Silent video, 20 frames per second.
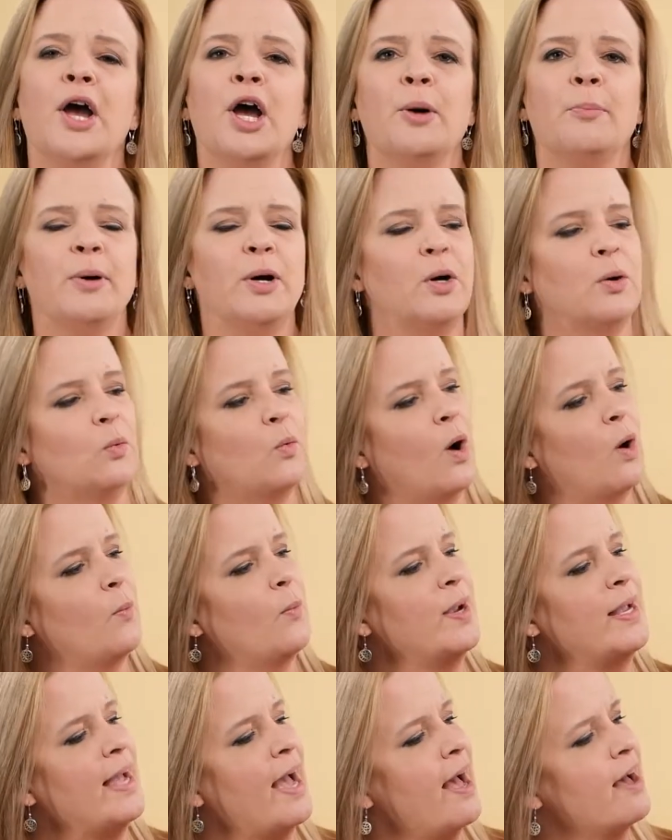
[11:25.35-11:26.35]
But what
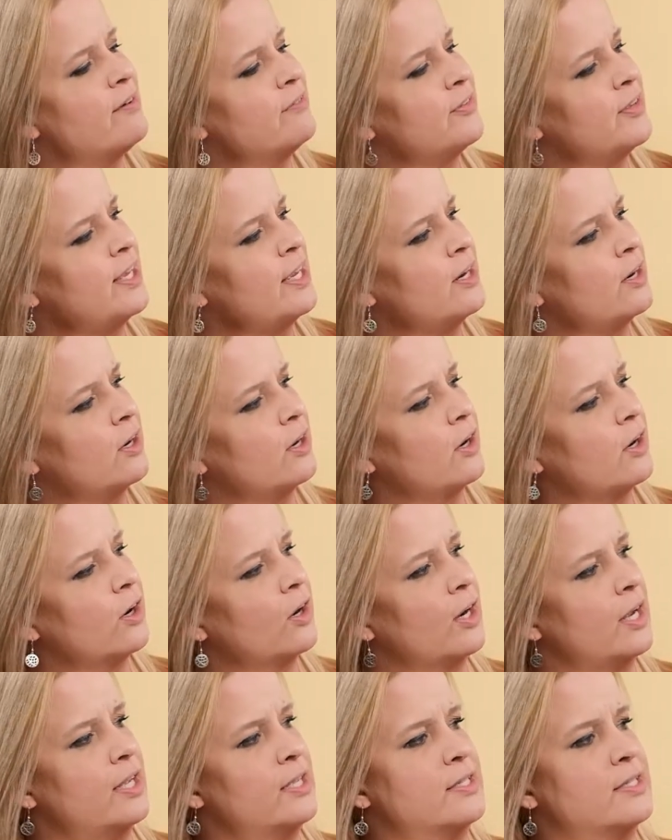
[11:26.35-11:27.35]
we have here
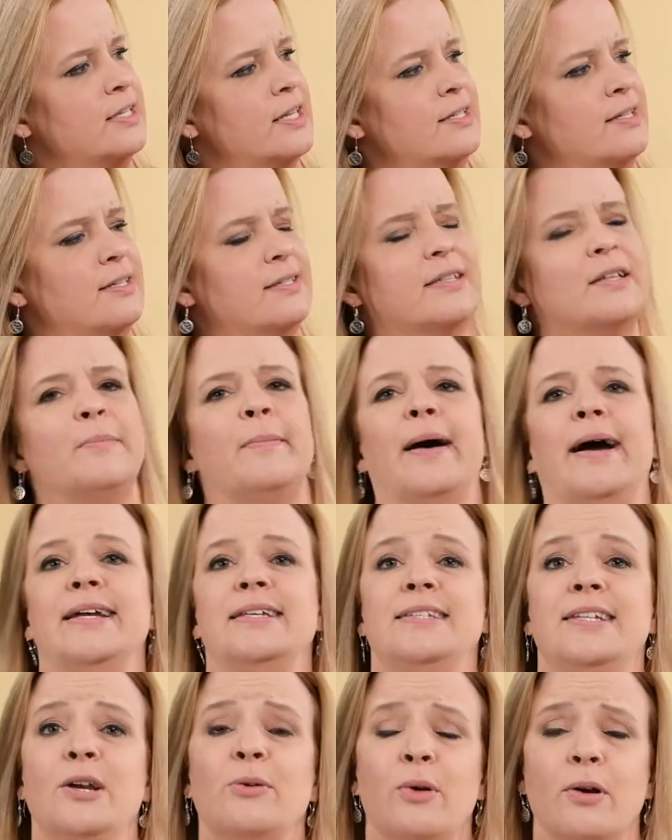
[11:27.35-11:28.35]
is this is the My
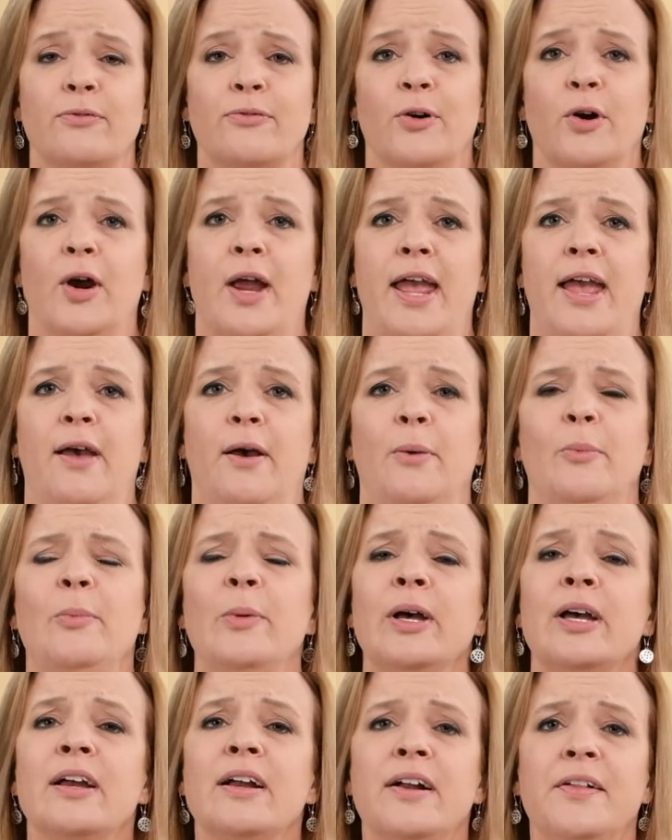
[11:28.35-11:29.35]
Secret for Him.
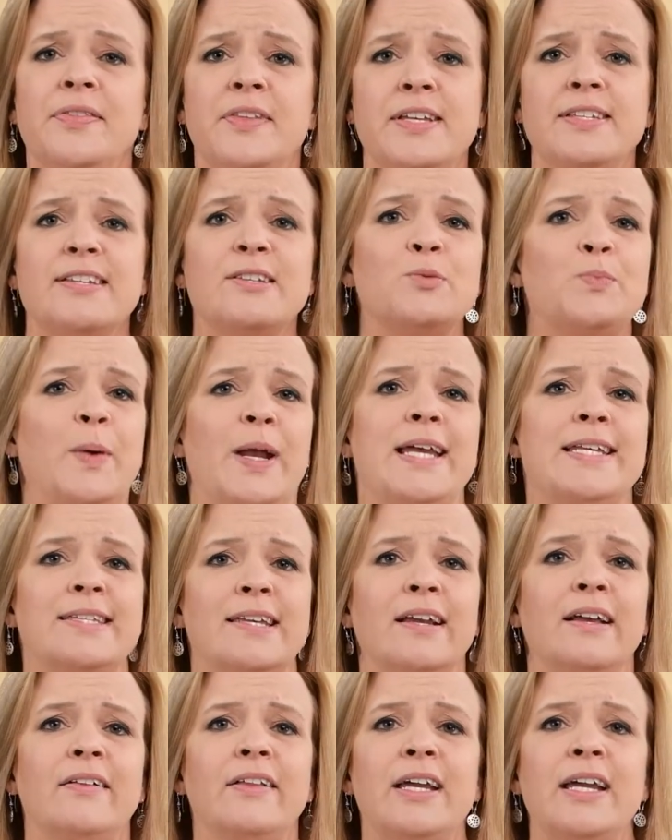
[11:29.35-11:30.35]
This is
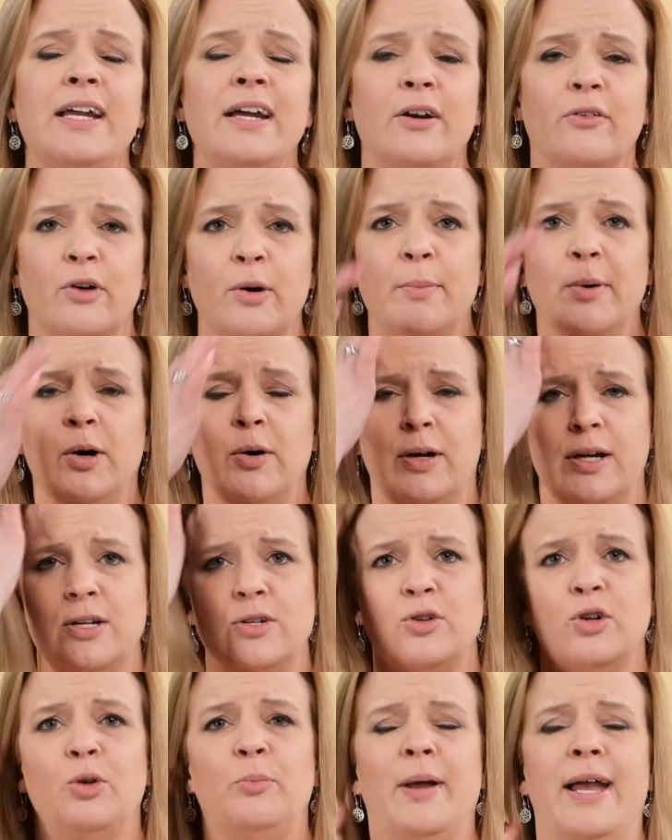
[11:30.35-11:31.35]
basically a remote
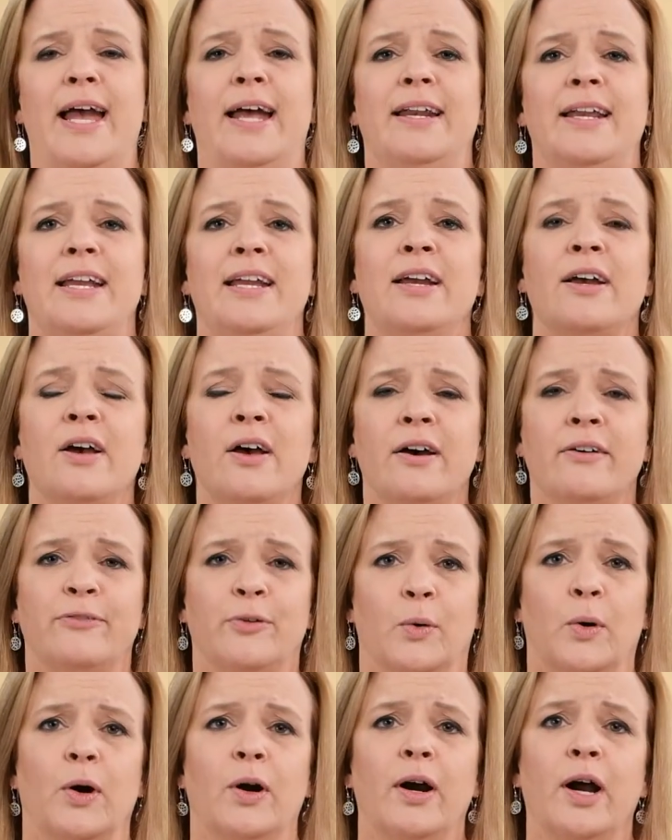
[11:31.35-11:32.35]
control panty
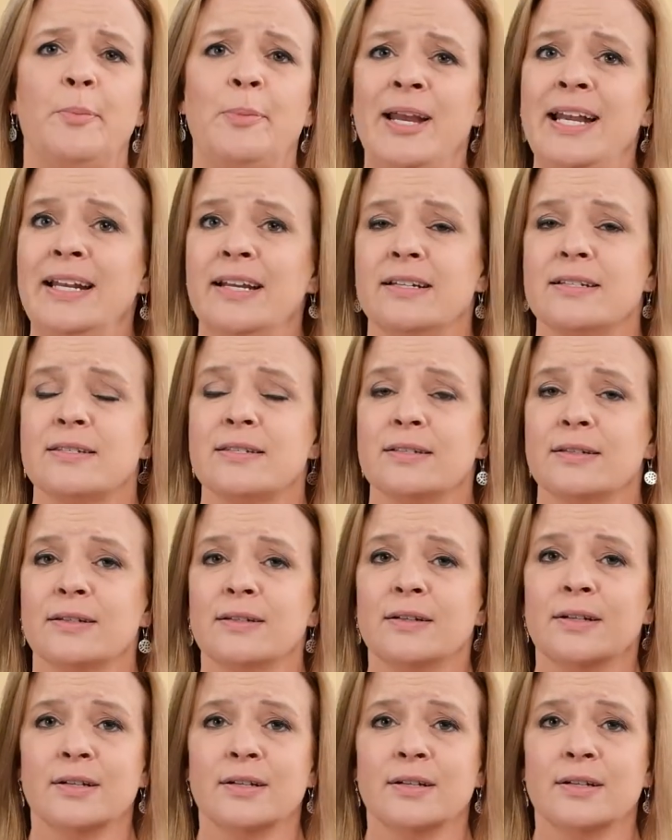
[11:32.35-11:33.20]
for a penis.